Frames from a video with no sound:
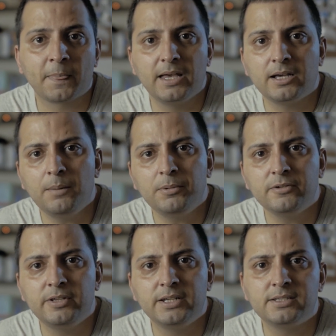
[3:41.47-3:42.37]
A couple
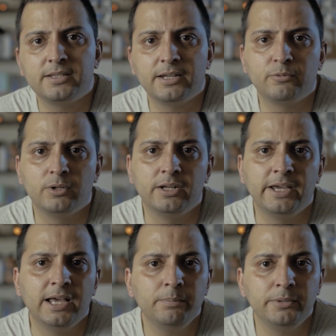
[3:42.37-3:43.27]
of things that will
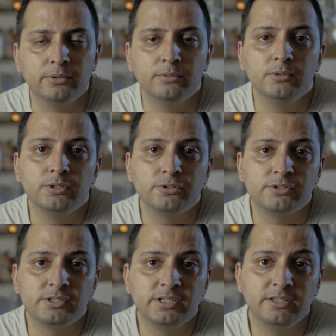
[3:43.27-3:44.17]
help you to
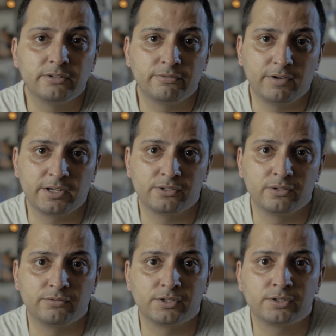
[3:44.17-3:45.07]
see the reflection
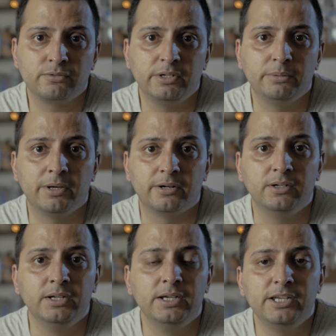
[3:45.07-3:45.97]
of the screen better